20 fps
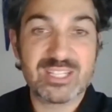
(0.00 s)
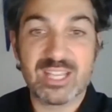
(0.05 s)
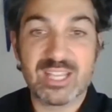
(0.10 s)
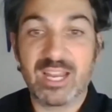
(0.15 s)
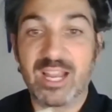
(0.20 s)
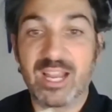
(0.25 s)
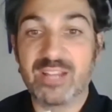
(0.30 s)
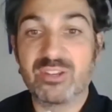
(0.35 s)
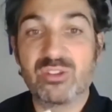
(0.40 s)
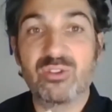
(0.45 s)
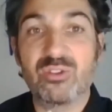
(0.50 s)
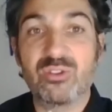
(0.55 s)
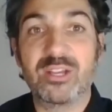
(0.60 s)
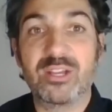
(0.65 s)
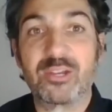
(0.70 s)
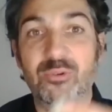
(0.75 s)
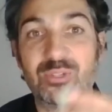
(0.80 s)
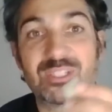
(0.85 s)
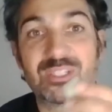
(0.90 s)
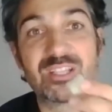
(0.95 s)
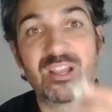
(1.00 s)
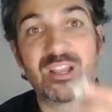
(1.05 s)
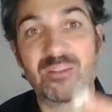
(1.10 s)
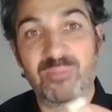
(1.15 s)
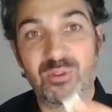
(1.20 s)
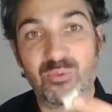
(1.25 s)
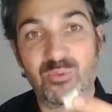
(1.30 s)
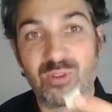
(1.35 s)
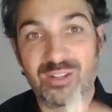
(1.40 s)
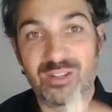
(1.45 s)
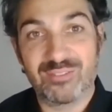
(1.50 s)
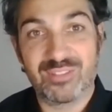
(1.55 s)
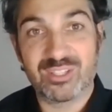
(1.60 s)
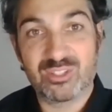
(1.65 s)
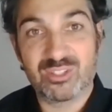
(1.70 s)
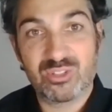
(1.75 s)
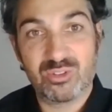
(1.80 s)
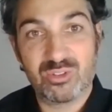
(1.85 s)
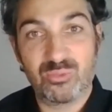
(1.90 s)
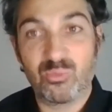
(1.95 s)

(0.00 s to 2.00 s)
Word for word: And I knew it was going to be one of the two.